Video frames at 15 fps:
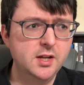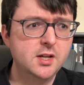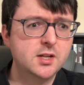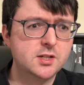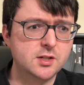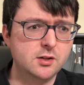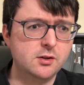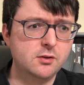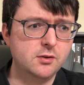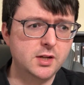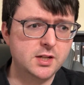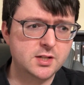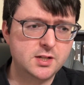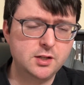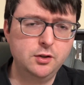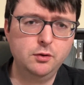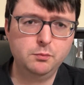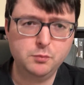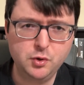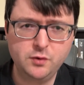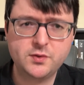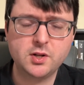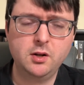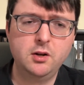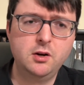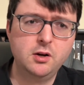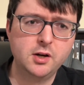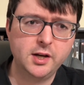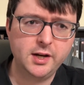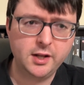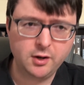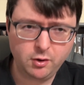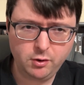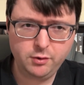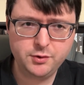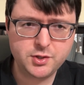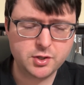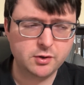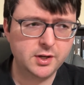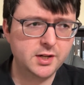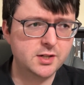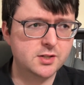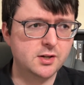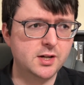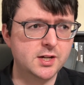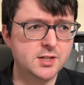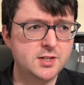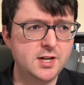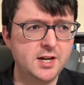So it still moves along, and it holds your interest,